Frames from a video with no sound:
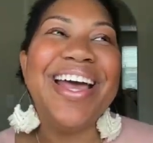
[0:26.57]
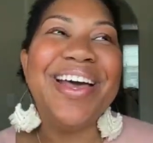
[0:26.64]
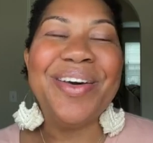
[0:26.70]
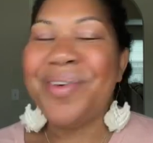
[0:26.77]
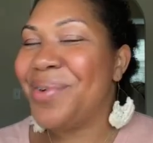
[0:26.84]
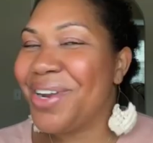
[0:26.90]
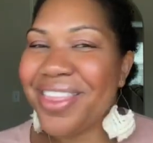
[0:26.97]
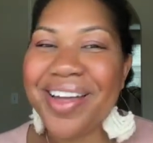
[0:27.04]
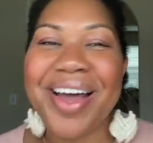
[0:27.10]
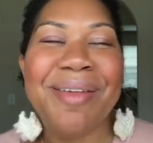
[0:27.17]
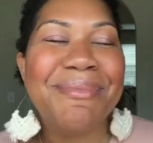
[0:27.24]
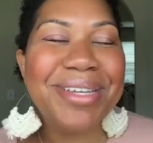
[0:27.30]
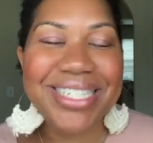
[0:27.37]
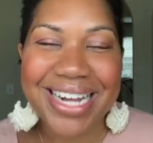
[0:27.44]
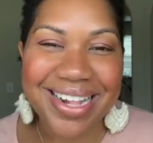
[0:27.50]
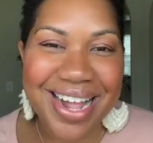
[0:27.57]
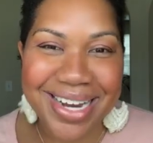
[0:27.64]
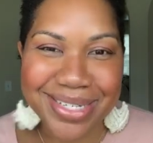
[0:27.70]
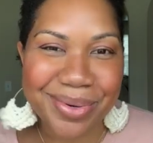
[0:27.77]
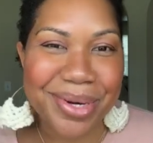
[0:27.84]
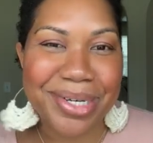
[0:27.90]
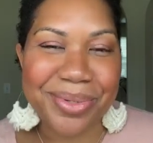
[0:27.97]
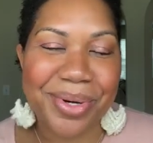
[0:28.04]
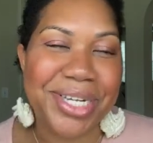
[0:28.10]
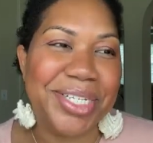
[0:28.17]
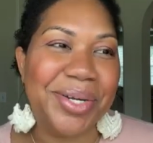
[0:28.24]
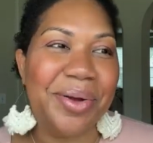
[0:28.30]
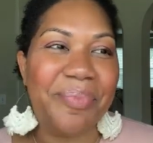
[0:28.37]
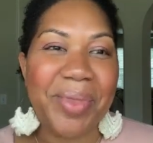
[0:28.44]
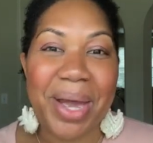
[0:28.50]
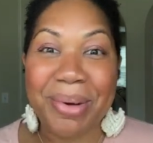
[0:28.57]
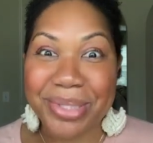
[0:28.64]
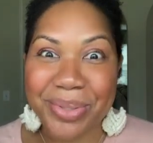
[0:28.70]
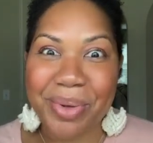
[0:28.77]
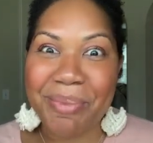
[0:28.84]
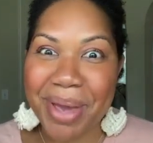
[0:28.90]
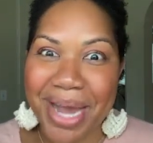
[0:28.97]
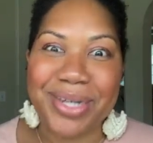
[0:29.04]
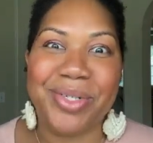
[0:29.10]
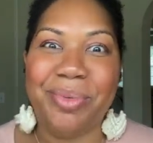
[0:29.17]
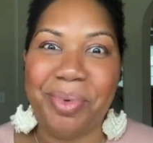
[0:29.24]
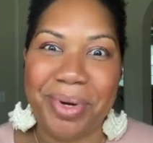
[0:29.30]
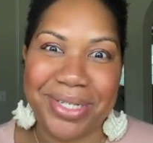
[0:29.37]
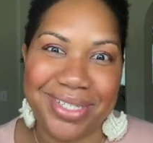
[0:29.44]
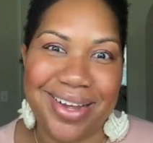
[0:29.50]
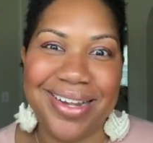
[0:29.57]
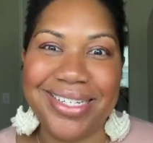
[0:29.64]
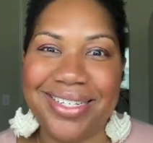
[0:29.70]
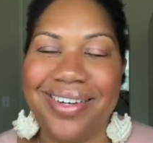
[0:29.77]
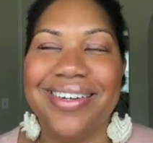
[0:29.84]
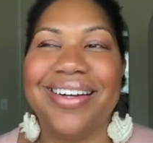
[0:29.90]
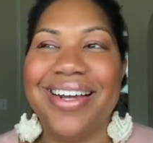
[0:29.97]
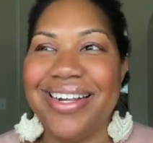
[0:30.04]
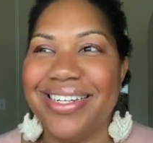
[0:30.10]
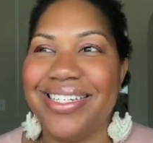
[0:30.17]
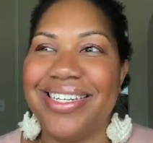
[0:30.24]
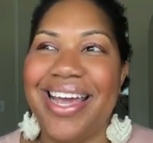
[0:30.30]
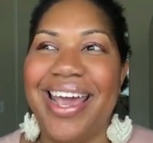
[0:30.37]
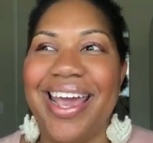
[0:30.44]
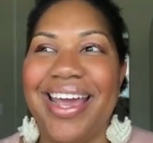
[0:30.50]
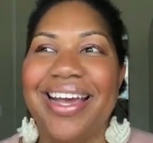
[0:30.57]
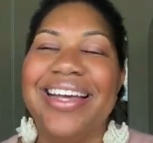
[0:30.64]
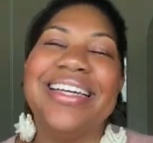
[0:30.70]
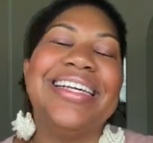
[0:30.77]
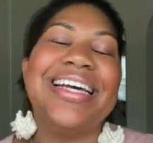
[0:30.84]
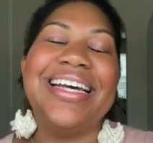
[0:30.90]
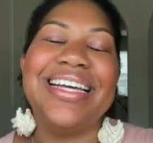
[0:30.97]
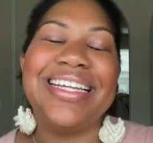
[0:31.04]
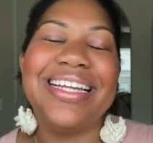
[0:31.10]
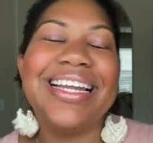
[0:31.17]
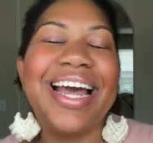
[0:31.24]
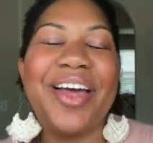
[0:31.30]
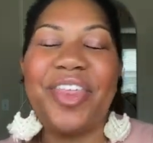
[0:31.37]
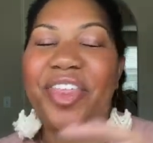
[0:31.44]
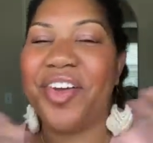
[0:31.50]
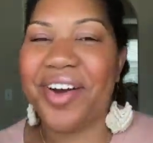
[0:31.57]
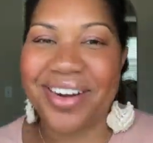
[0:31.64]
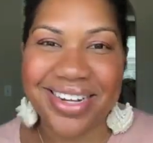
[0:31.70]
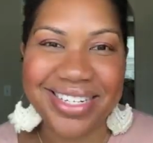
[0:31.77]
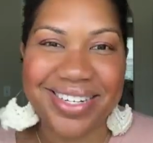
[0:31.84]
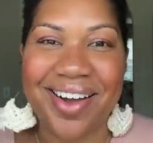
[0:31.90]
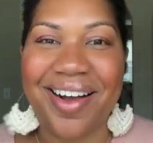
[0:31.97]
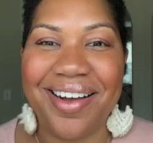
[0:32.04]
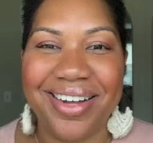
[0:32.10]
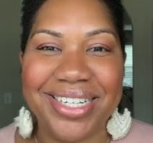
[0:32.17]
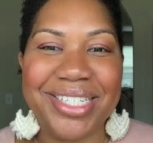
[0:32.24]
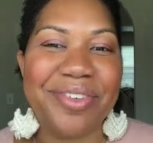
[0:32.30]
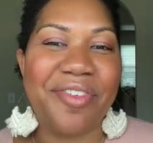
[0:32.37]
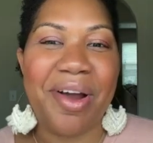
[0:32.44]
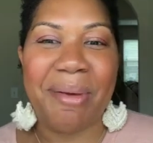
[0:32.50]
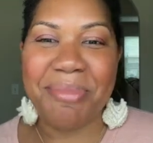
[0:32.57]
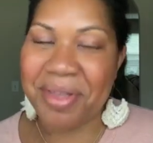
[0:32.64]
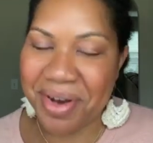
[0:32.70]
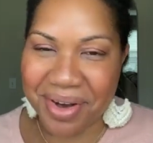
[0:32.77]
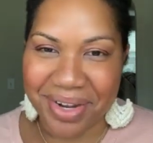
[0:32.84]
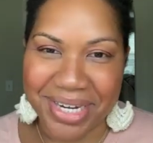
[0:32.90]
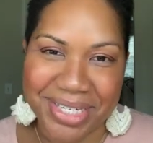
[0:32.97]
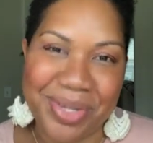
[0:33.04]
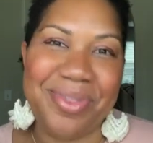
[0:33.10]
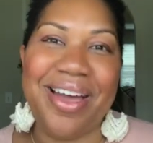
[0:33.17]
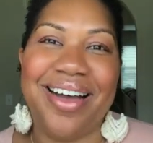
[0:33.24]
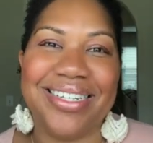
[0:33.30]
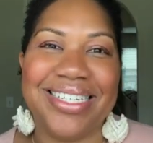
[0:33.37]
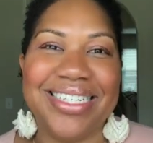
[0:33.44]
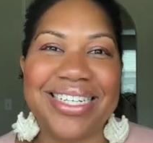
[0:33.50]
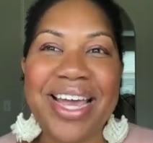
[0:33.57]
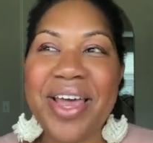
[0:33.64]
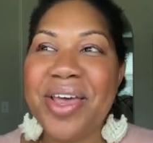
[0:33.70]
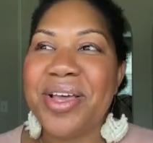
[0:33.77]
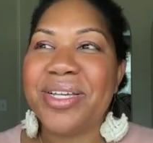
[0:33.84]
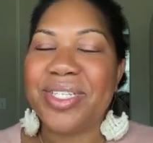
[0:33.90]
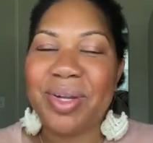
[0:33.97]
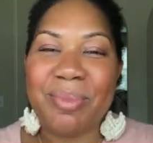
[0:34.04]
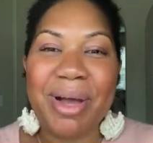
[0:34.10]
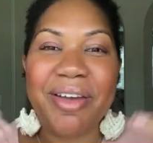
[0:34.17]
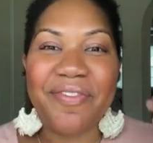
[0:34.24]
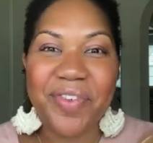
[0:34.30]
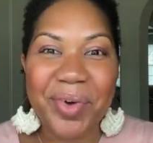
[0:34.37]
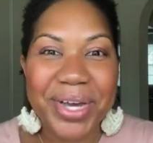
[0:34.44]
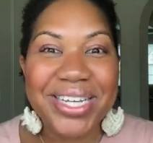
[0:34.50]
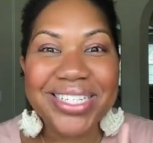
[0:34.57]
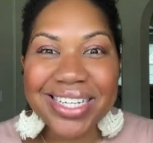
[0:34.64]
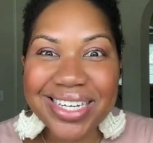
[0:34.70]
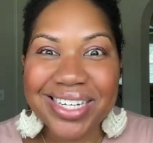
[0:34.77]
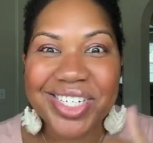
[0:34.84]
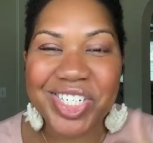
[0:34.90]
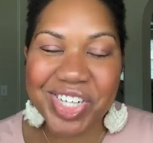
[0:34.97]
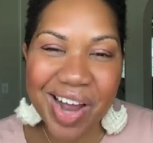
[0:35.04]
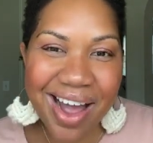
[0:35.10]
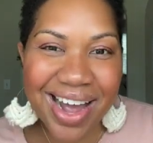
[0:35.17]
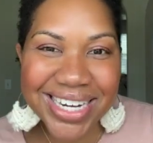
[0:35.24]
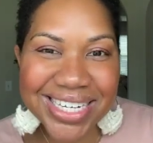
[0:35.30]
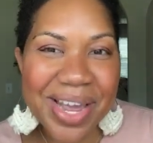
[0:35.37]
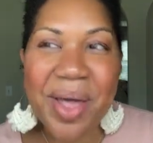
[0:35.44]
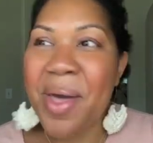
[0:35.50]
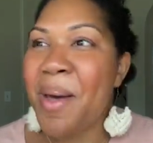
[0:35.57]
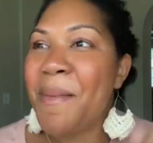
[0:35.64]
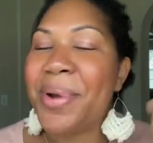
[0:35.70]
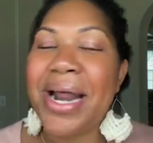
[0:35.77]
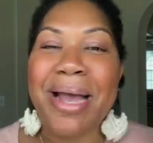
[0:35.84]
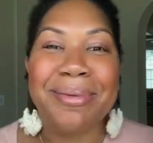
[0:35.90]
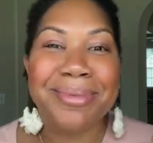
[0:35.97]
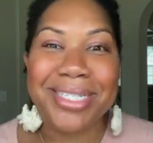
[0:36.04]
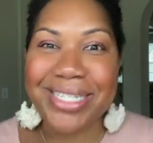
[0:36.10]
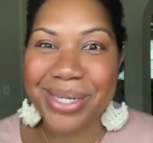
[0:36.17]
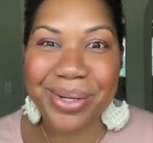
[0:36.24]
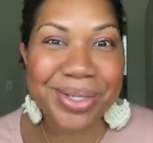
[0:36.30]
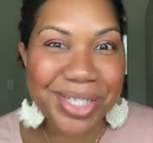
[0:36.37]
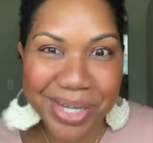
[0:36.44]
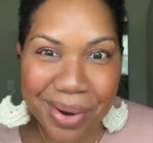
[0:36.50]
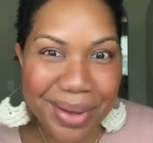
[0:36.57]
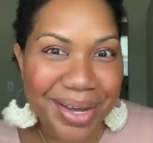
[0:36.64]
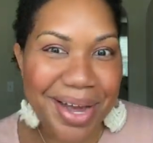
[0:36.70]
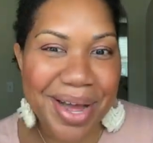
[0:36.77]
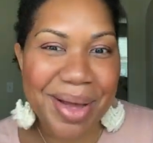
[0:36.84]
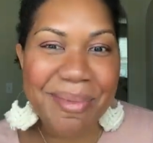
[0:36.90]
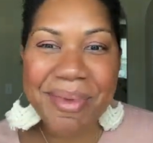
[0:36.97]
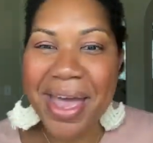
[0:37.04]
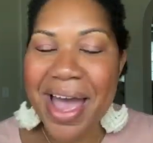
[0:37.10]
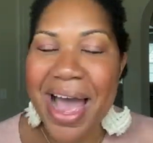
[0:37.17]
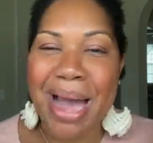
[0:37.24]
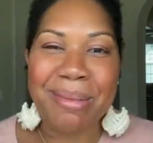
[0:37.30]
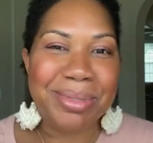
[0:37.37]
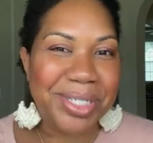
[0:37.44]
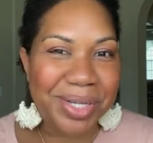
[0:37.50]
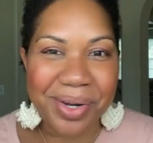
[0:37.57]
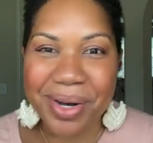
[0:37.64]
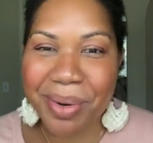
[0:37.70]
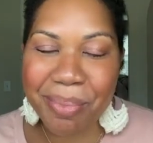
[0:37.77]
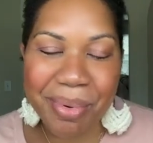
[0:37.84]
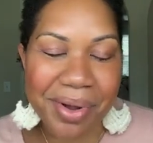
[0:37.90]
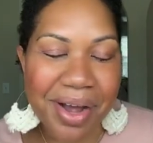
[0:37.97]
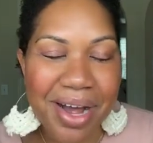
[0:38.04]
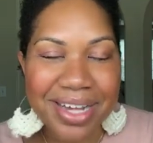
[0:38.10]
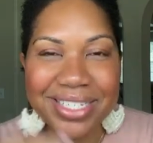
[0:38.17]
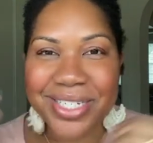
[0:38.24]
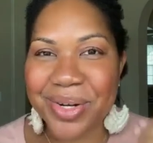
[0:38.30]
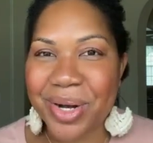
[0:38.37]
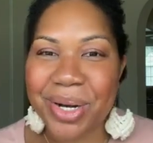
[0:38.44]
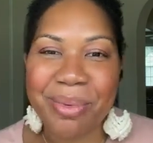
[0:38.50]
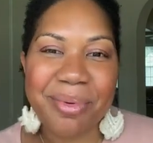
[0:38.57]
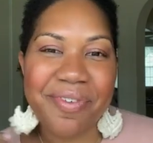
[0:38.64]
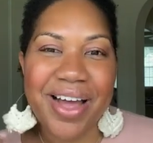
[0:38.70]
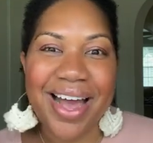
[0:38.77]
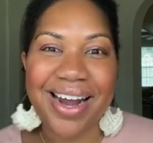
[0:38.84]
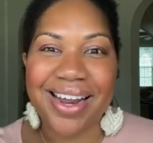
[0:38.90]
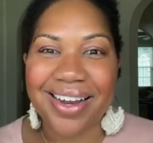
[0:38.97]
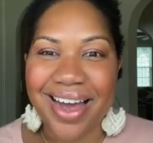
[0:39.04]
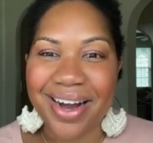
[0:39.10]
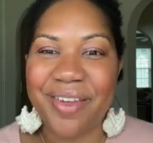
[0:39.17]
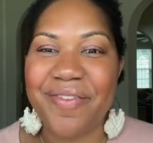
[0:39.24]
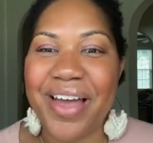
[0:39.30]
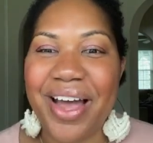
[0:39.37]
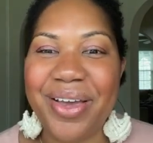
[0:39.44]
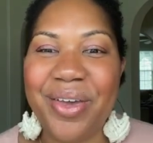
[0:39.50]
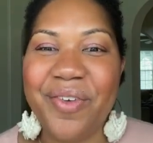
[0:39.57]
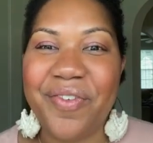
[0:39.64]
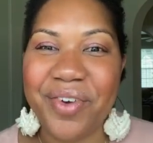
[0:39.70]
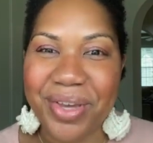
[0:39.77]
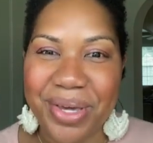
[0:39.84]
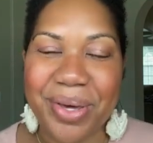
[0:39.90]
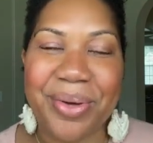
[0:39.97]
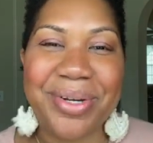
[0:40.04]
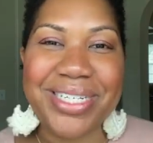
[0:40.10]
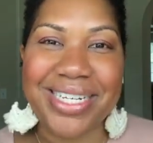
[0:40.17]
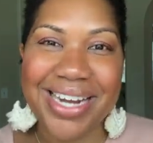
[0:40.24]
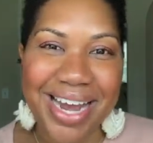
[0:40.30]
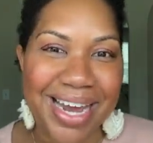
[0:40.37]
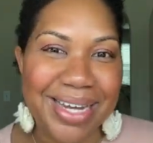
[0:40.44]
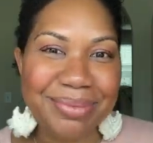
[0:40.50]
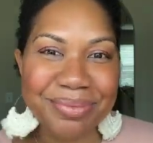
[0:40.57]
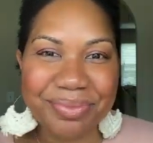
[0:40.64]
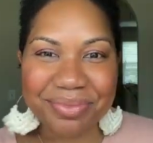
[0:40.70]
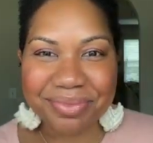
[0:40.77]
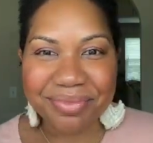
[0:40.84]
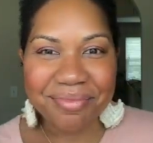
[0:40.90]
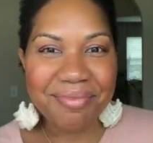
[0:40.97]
Who would have thought of me saying that in 2022? I went to a Backstreet Boys concert and sang like 30 songs from the early 2000s. So my voice is shot, but I'm still showing up. I'm still gonna provide a lot of value for you today.